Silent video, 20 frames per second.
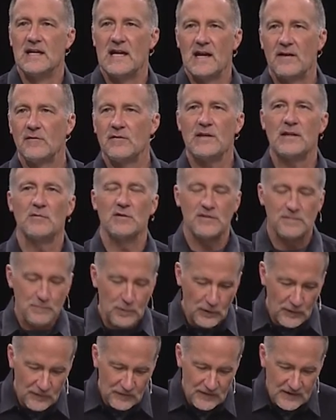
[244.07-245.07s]
Everything was
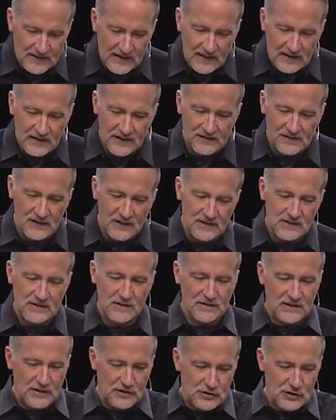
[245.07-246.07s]
perfect, that is,
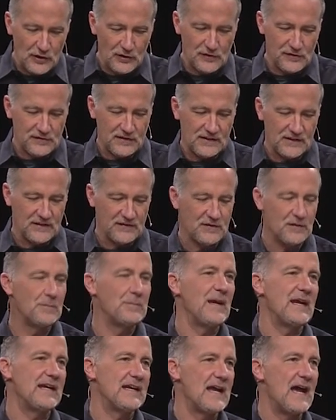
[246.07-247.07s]
until they chose to
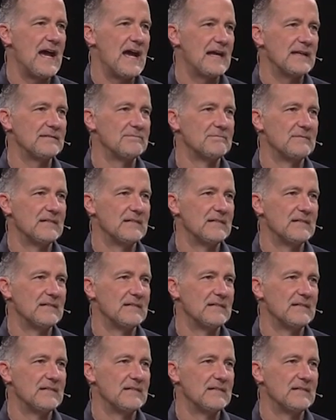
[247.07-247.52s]
disobey God.